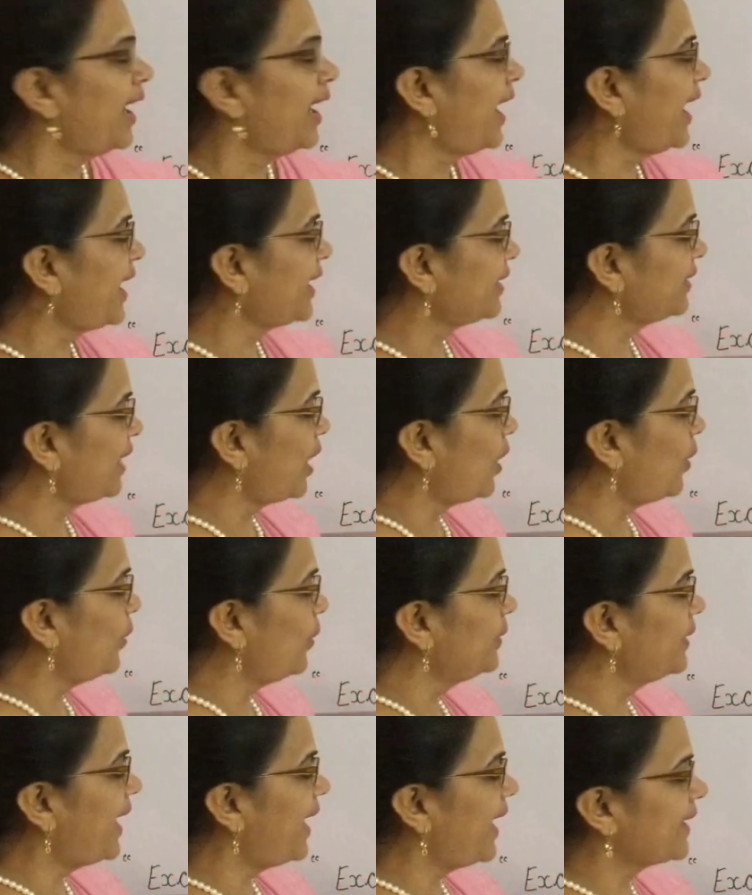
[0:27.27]
And now
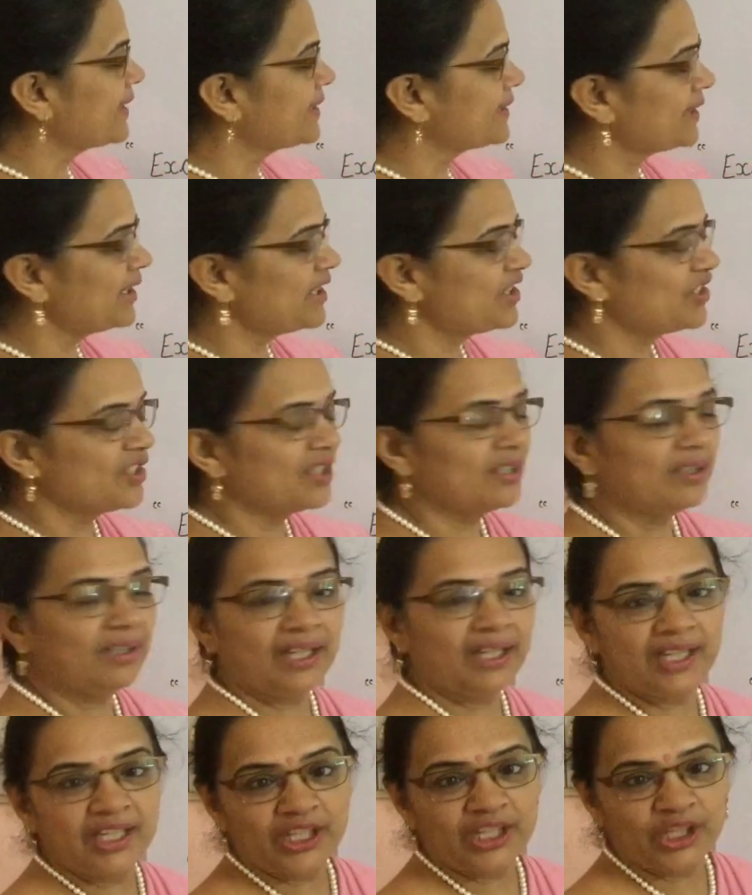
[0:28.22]
the excretion
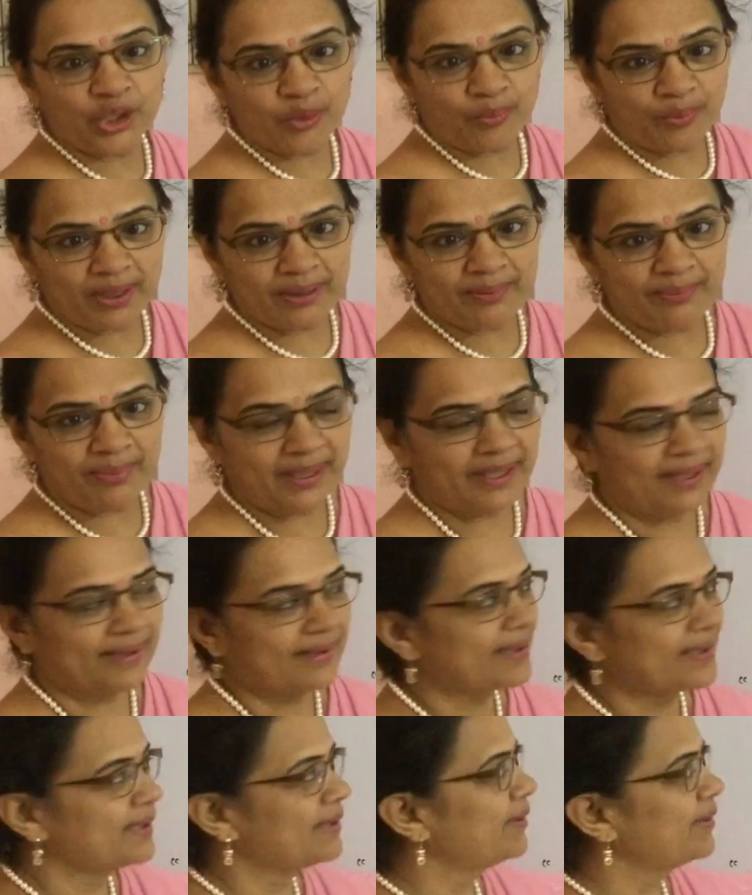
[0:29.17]
in human
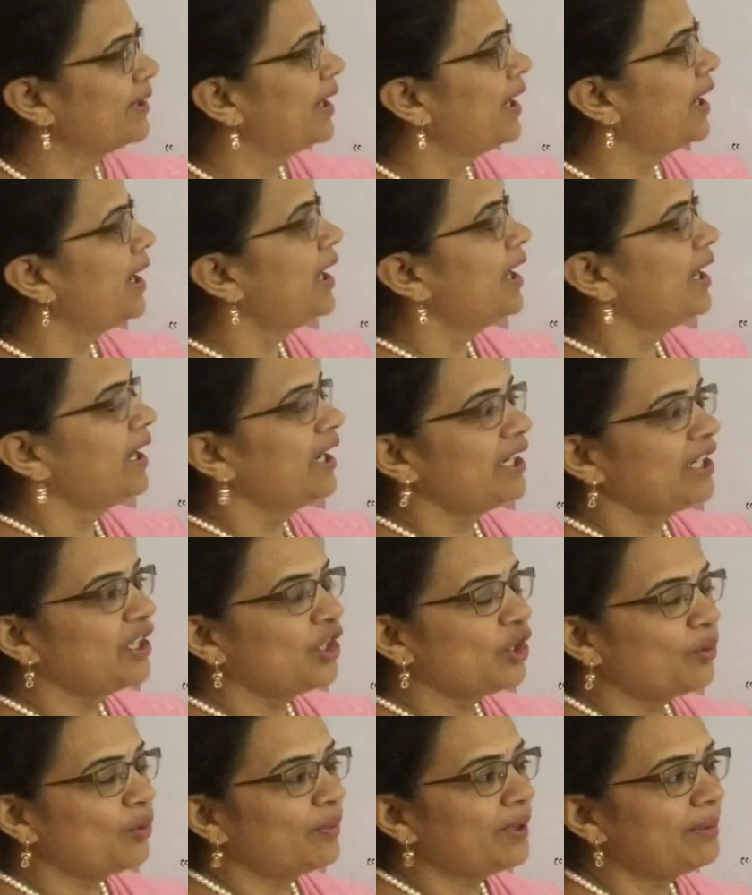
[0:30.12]
beings. In
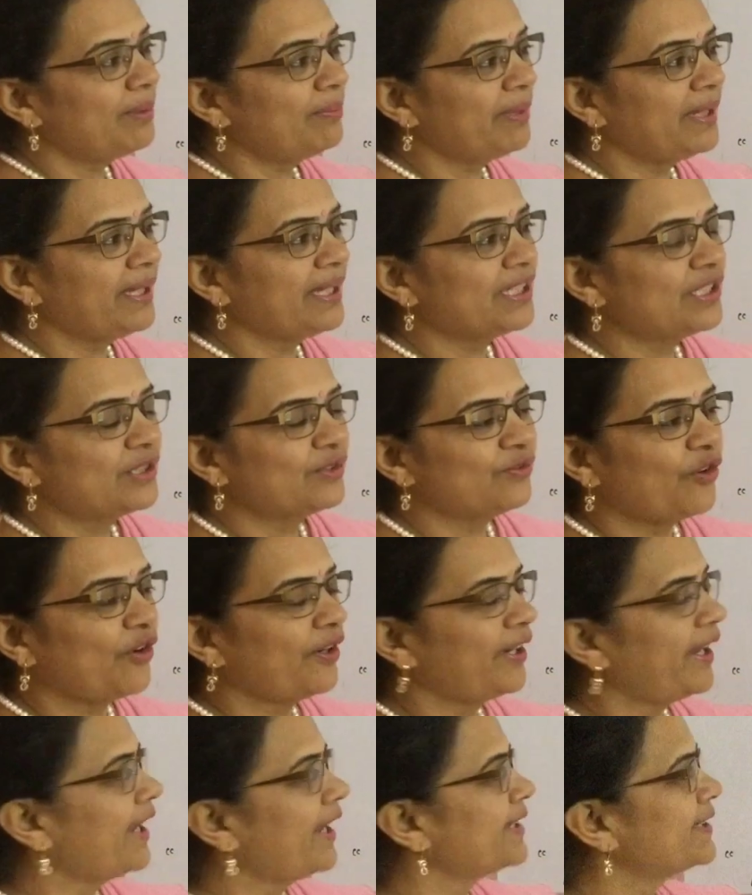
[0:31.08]
human beings,
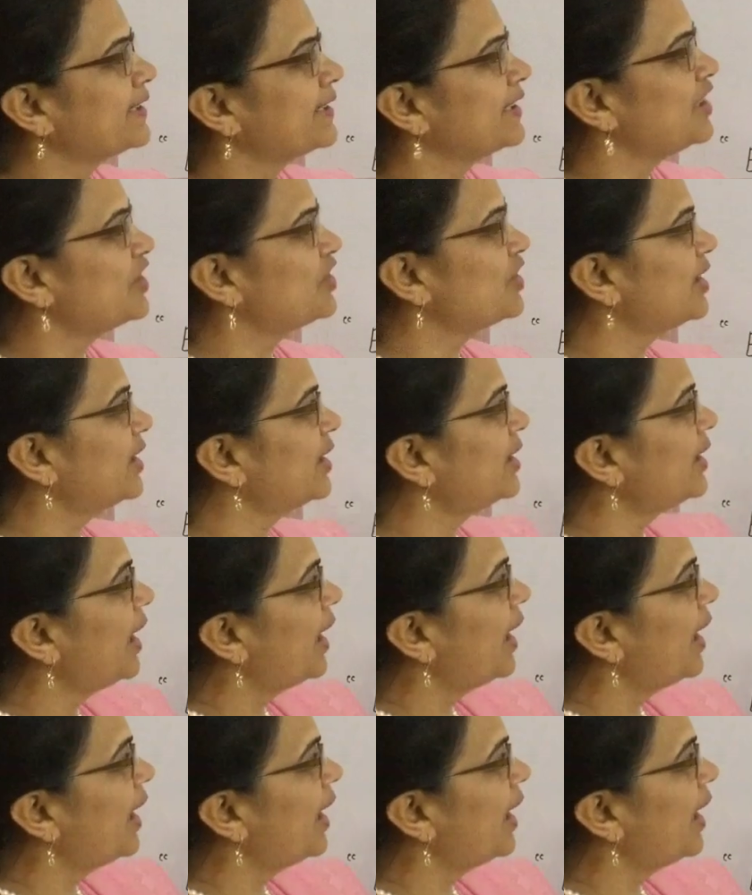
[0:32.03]
for excretion,